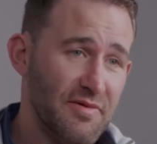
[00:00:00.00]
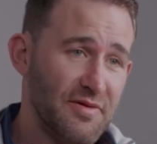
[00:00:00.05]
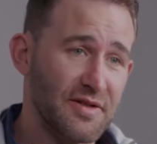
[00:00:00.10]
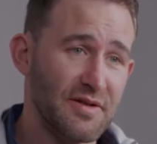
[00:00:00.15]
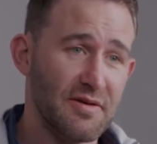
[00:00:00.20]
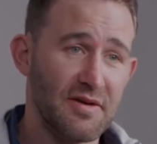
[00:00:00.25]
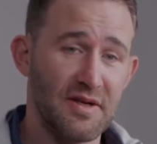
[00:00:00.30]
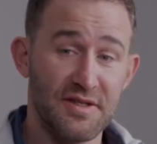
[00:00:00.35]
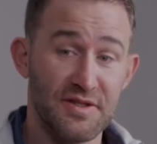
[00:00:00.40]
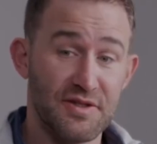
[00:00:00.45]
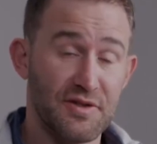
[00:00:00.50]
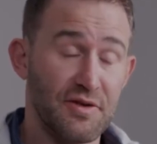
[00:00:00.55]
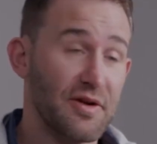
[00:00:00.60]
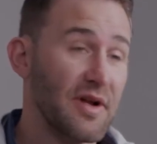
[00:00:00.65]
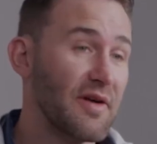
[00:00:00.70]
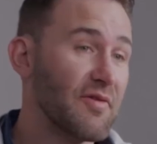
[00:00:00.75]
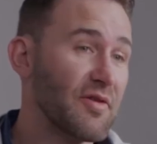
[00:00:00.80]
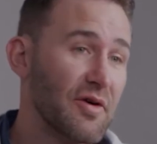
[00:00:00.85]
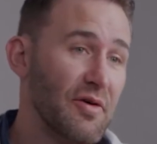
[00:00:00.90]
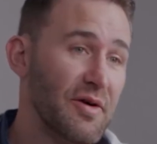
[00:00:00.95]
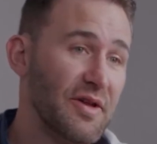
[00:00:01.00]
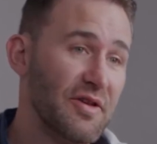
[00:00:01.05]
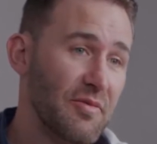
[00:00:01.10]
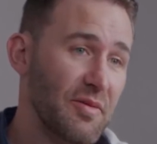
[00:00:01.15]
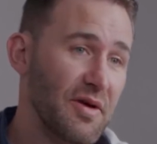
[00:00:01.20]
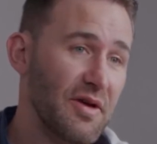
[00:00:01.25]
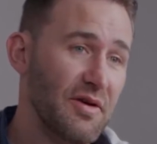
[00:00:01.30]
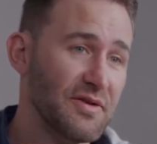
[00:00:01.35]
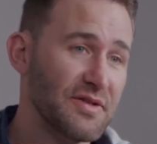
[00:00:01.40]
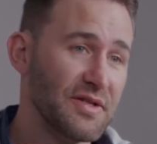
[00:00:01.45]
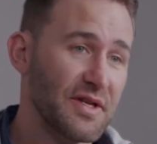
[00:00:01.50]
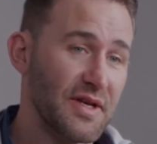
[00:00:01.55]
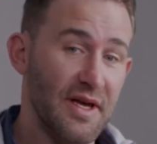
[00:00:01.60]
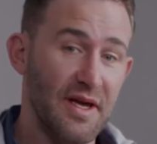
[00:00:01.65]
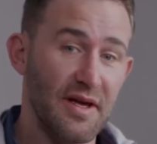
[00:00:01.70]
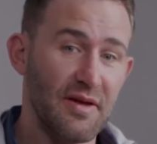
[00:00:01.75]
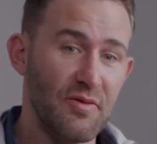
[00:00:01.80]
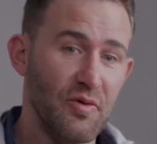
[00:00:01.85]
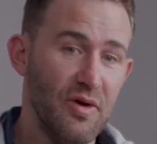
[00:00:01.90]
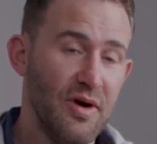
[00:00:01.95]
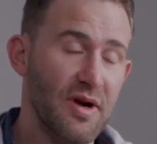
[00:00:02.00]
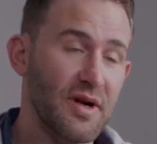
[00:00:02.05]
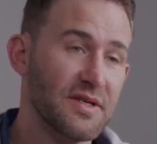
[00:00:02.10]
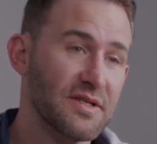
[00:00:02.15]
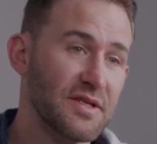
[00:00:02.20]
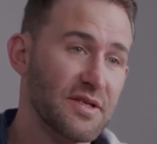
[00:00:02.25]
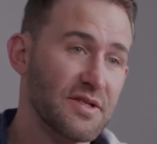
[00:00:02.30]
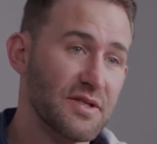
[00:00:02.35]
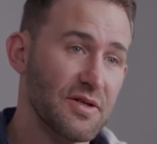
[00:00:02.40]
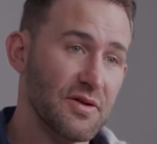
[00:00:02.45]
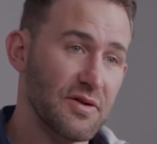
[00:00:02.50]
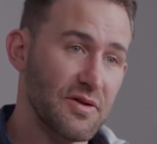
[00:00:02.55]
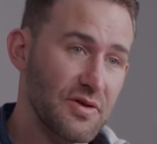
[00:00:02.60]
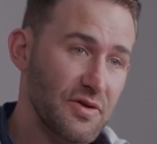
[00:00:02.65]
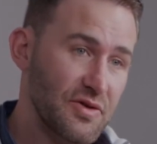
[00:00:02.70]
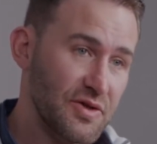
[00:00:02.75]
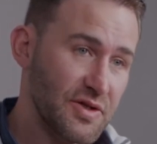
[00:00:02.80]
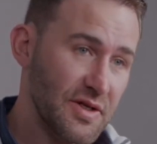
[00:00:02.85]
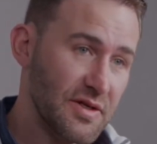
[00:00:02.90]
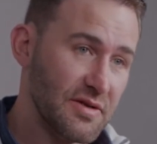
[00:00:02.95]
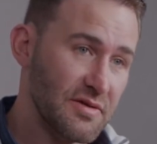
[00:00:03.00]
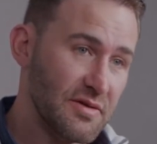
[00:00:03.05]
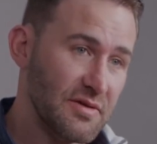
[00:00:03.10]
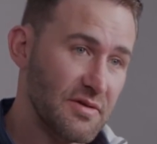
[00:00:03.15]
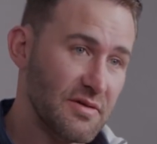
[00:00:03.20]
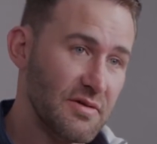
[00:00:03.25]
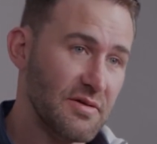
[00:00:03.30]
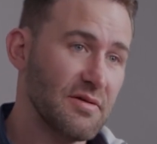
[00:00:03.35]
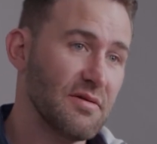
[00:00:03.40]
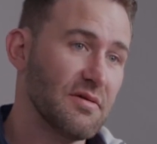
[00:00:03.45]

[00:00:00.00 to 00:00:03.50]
because they're never going to be used again, whereas a solution